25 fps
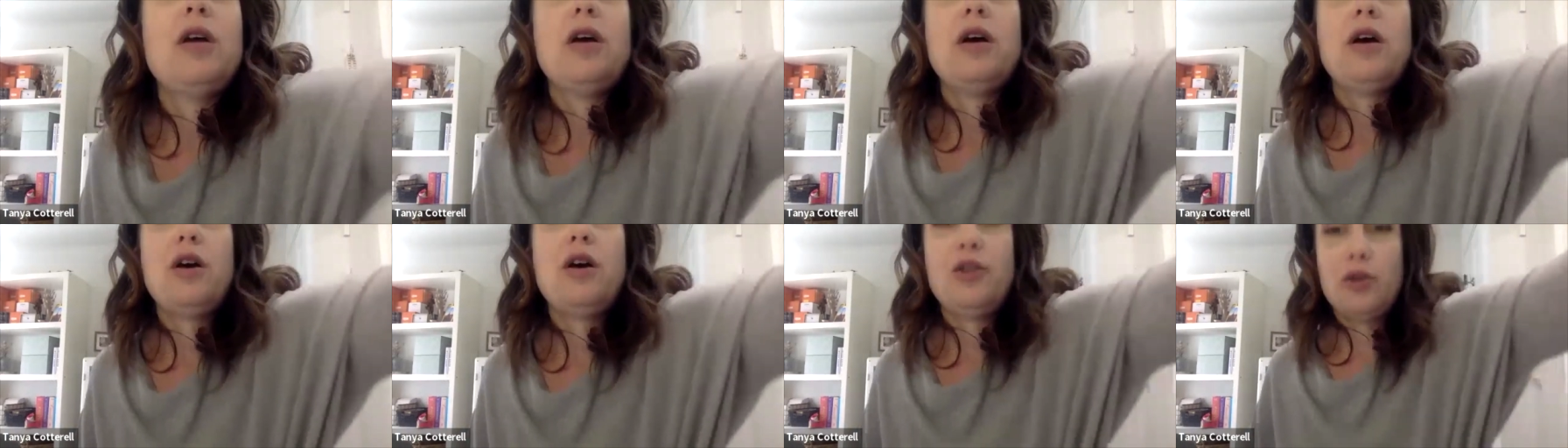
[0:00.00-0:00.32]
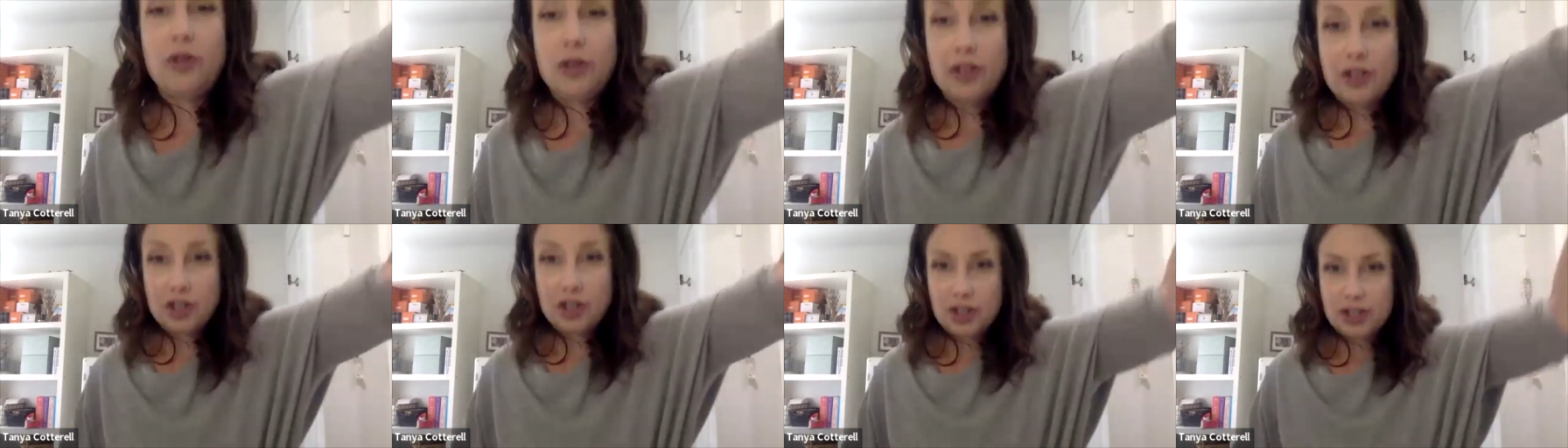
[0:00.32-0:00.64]
other
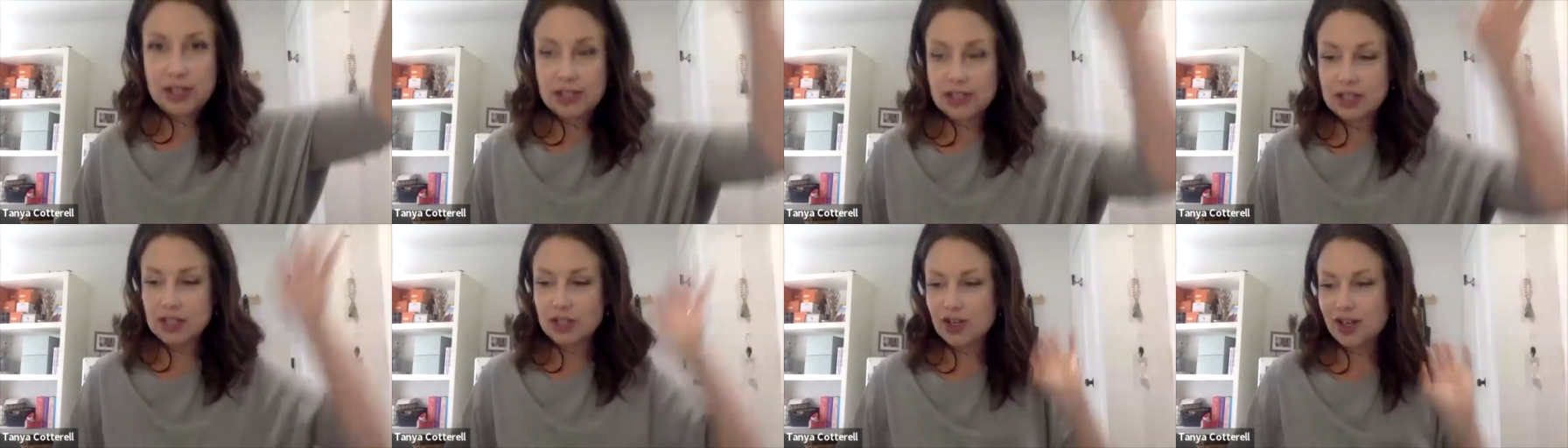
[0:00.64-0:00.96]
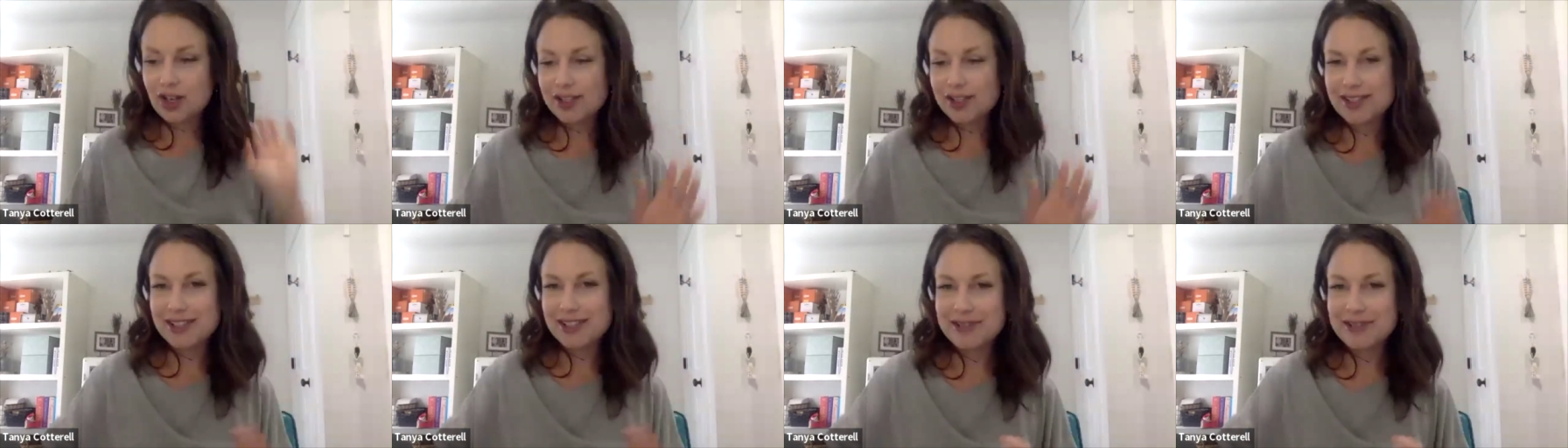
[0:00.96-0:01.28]
than just
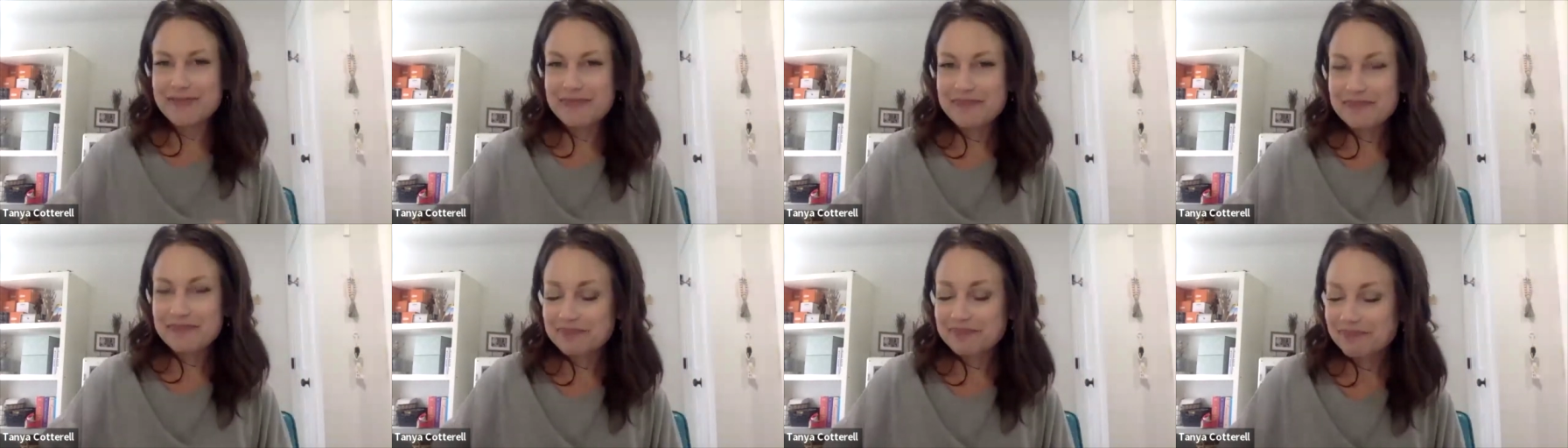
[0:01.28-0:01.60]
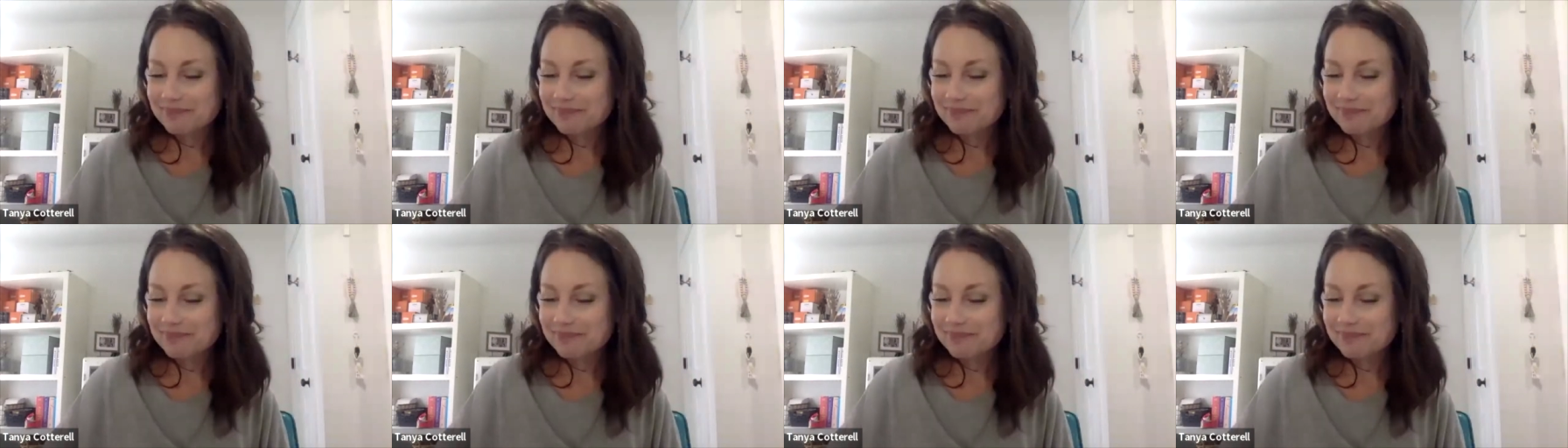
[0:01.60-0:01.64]
detoxing.